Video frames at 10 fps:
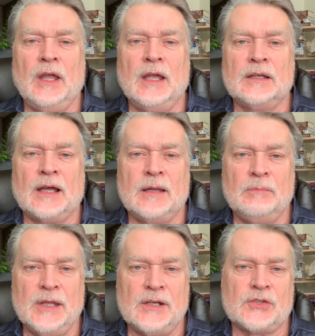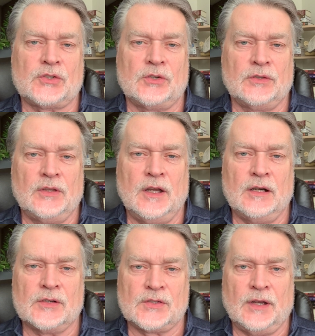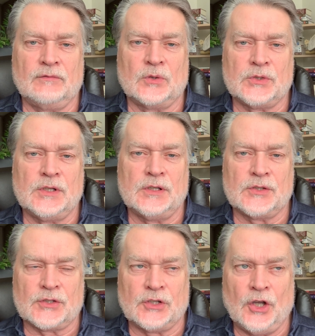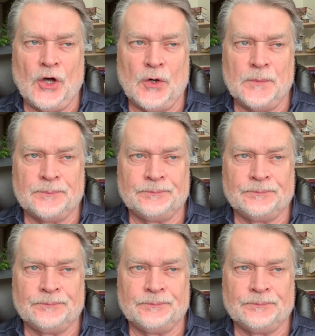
and I ministered there several years ago.